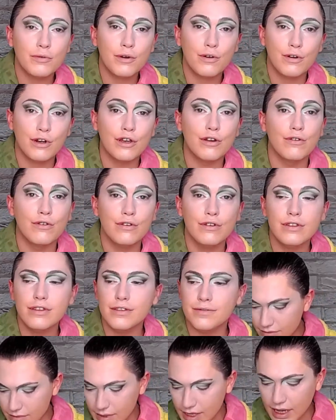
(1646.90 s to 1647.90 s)
we're going to use
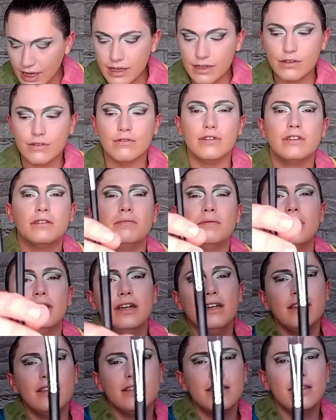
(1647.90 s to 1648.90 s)
is going to be
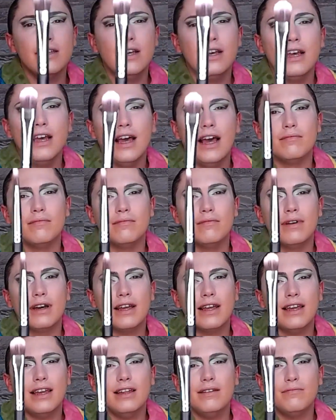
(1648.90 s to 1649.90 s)
this.
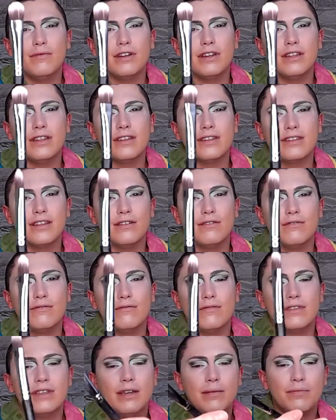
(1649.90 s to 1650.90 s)
Again, one of these little
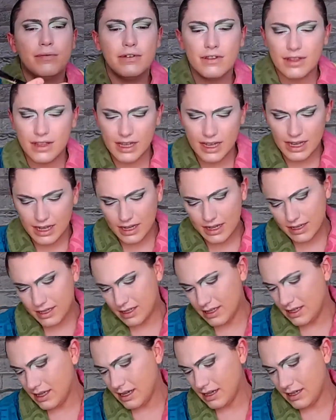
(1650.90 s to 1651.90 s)
tapered things.
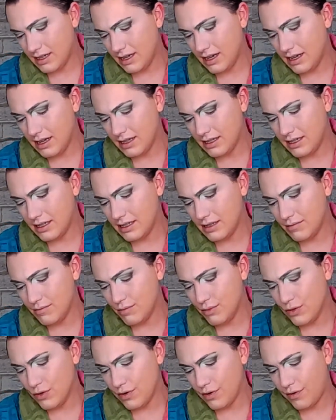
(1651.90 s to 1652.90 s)
This is the
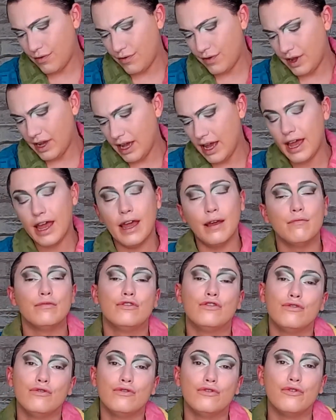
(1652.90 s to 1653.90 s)
Morphe
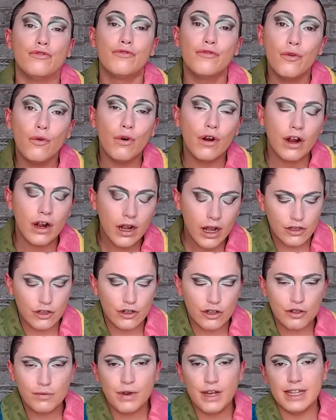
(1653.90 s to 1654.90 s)
M224. So you
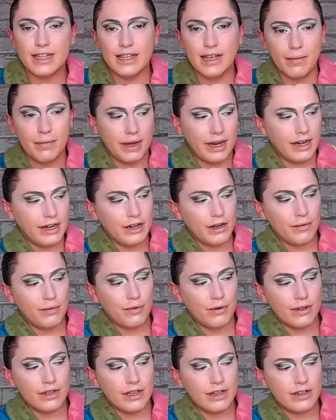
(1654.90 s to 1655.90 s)
just want to dip into your
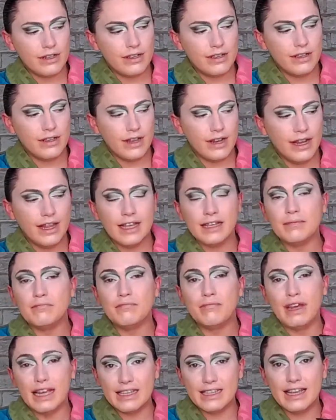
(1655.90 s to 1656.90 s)
product in this
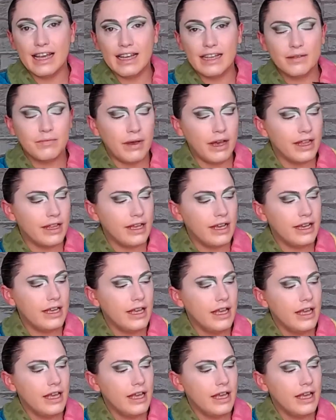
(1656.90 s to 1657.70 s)
messy ass palette.